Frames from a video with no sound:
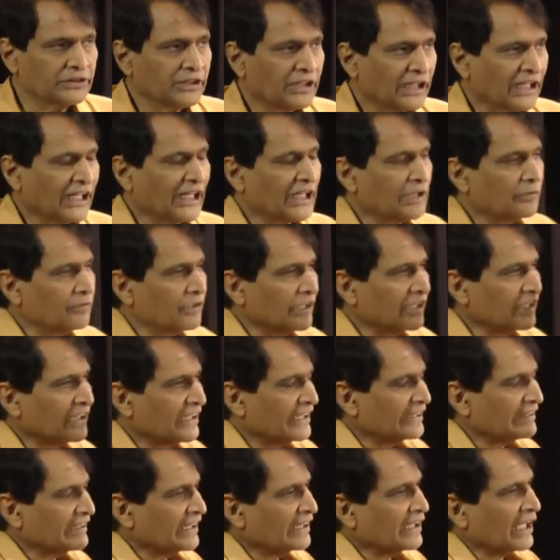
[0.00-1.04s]
and we
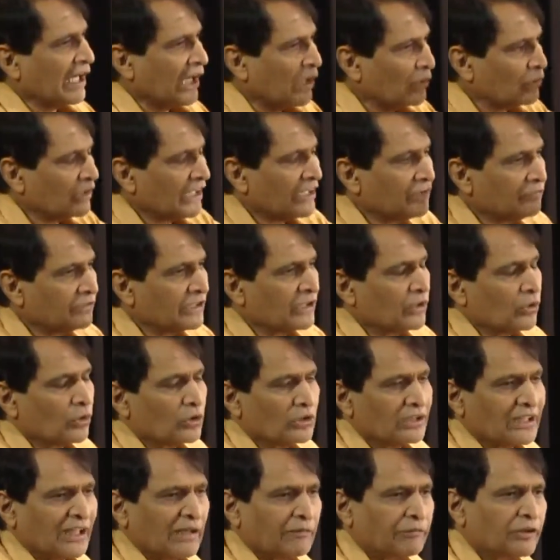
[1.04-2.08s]
created how can we grow
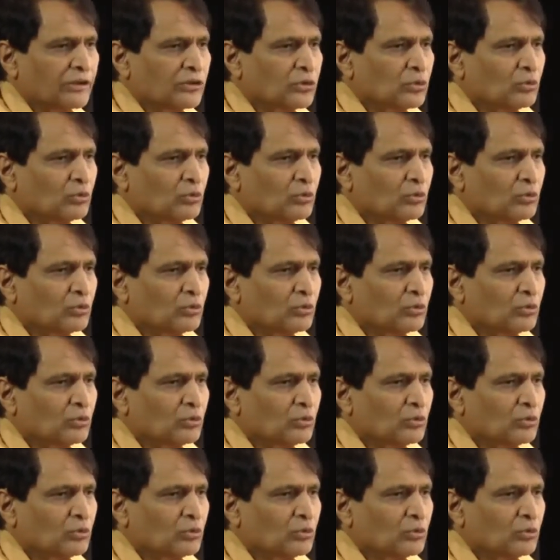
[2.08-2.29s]
traffic